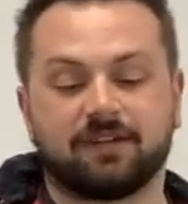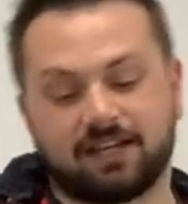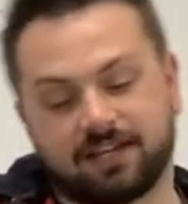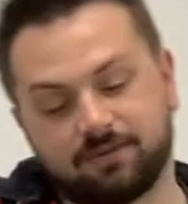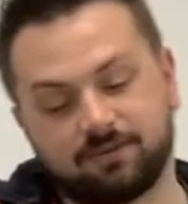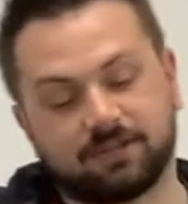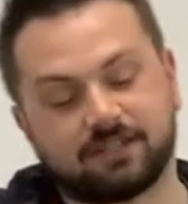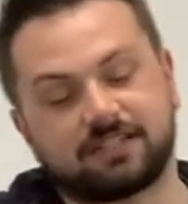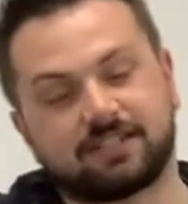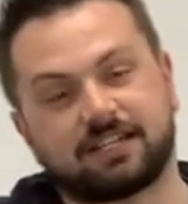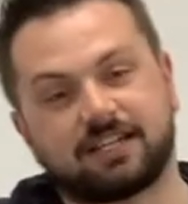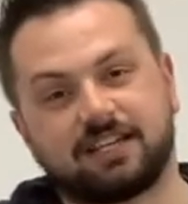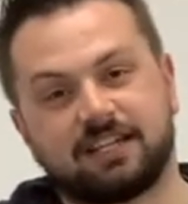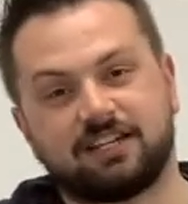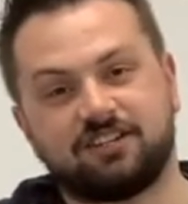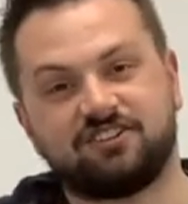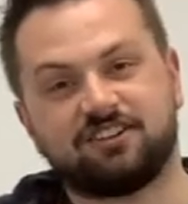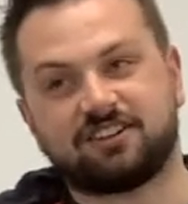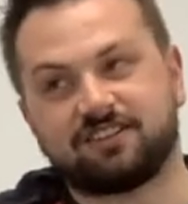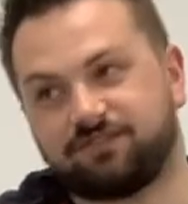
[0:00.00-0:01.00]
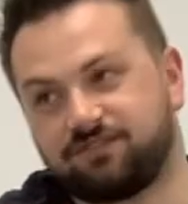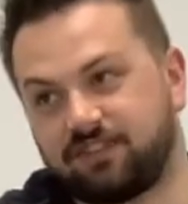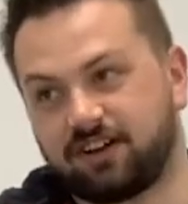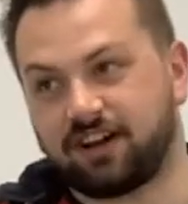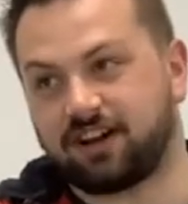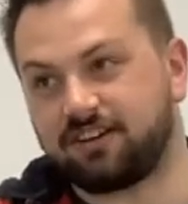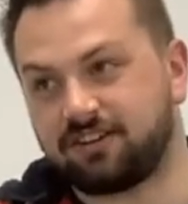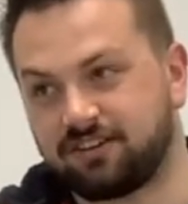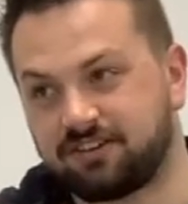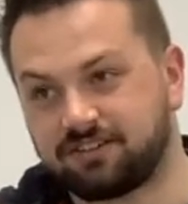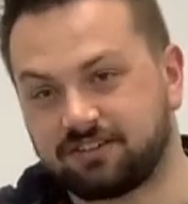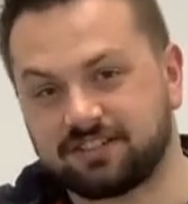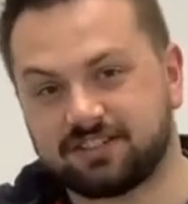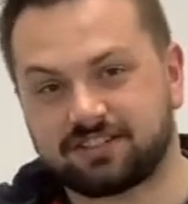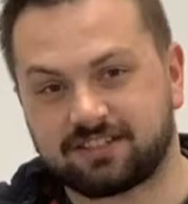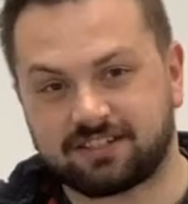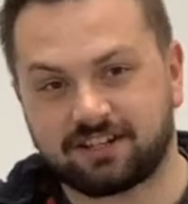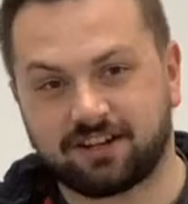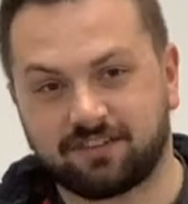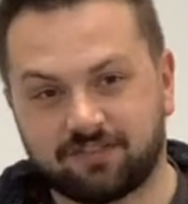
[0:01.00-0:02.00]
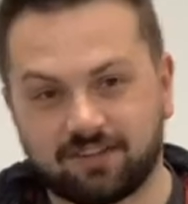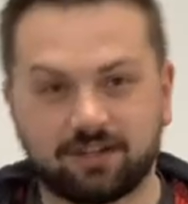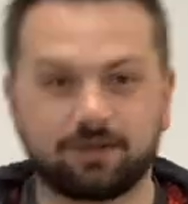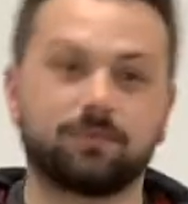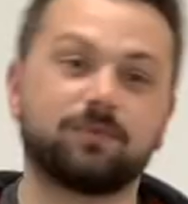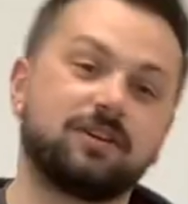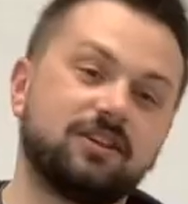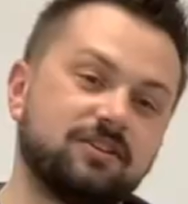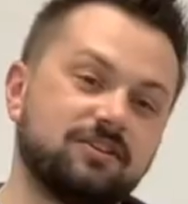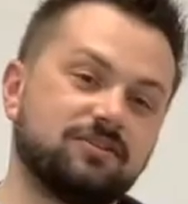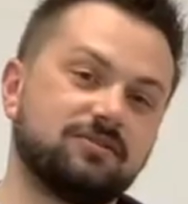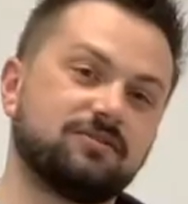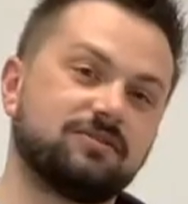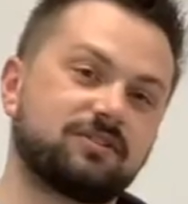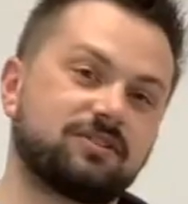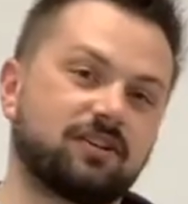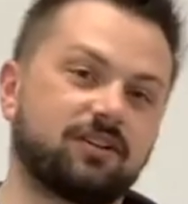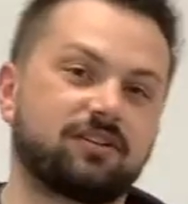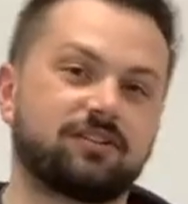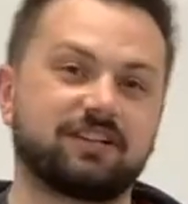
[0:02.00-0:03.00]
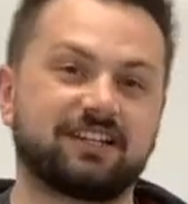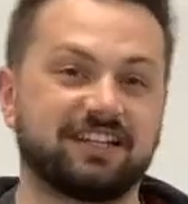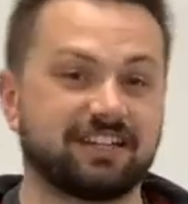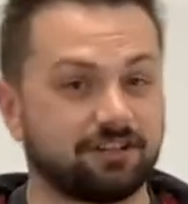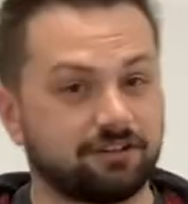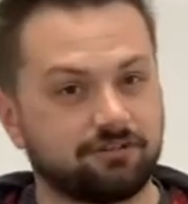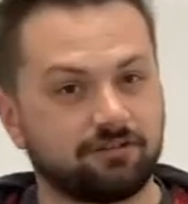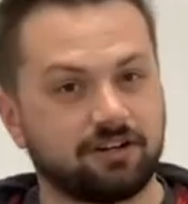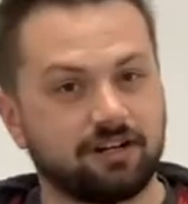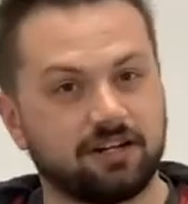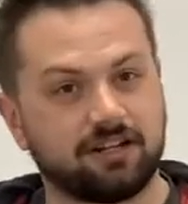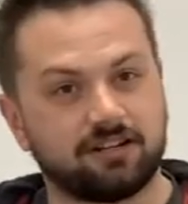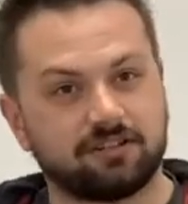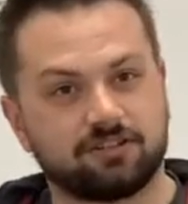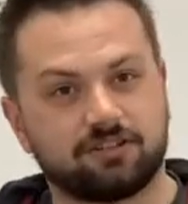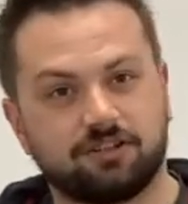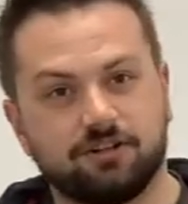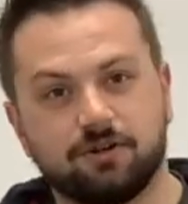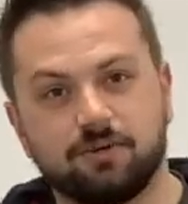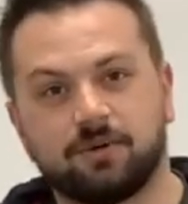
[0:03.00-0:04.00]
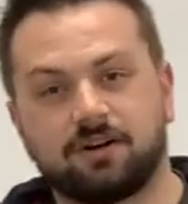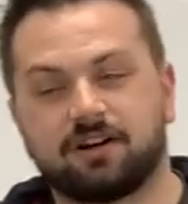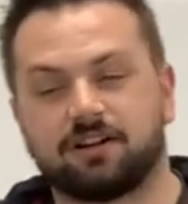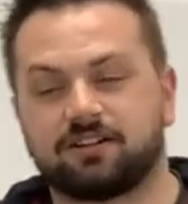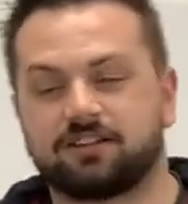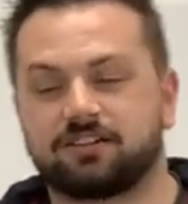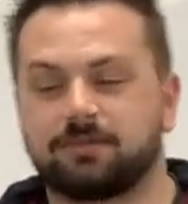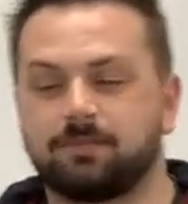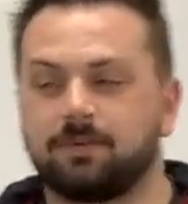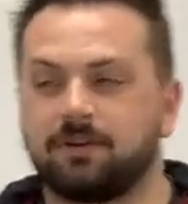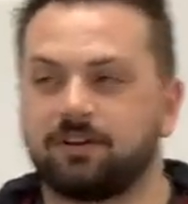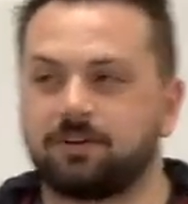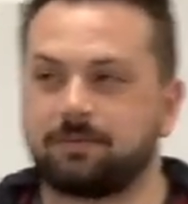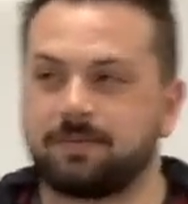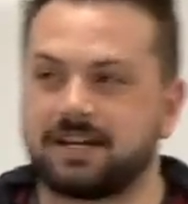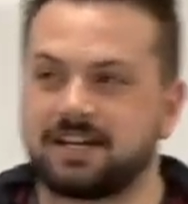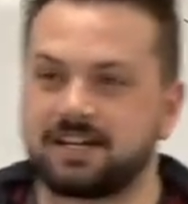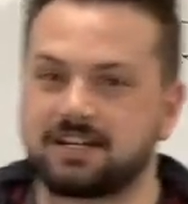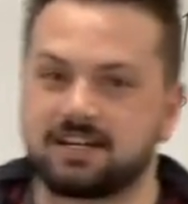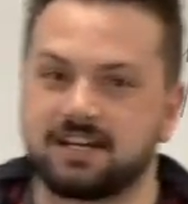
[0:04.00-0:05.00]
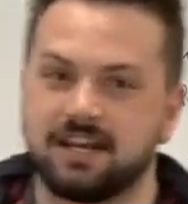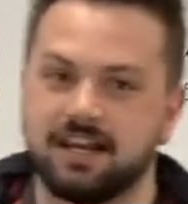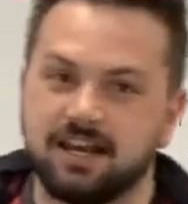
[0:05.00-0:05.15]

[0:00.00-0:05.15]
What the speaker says: Once again, you can find all this stuff that we used, all the ingredients to our experiment,